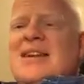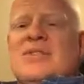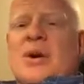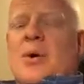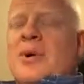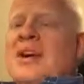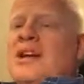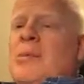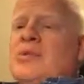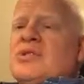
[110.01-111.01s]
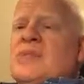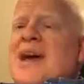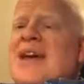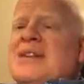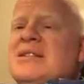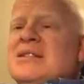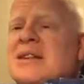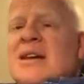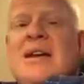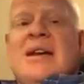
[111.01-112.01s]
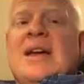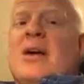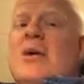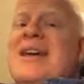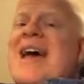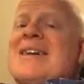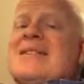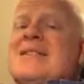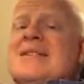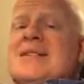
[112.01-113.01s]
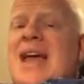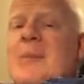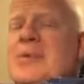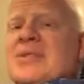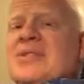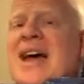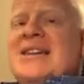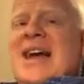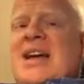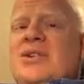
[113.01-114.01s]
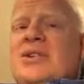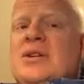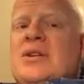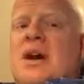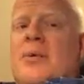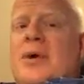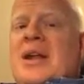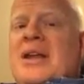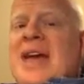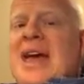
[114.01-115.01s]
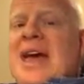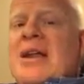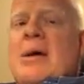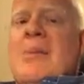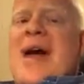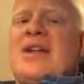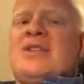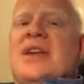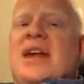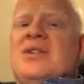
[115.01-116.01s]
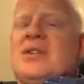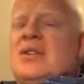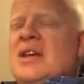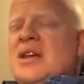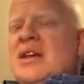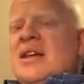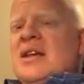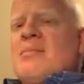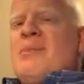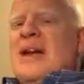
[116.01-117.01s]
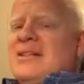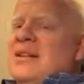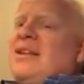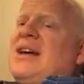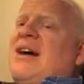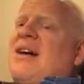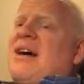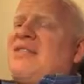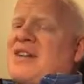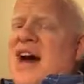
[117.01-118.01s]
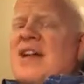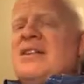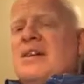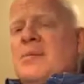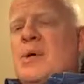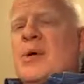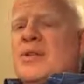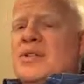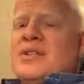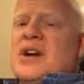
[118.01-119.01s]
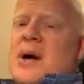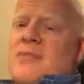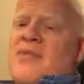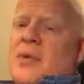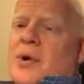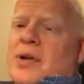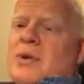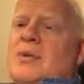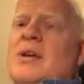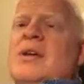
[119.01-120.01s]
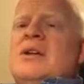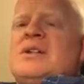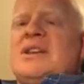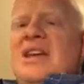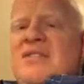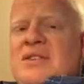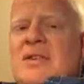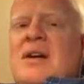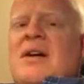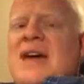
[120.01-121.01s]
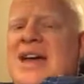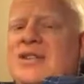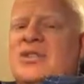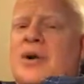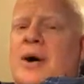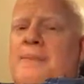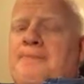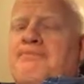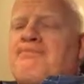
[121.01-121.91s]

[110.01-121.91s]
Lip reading: It's already double spaced. It already has a sample citation, a running head, a pagination. Basically, I've kind of done part of the job for you to give you a head start.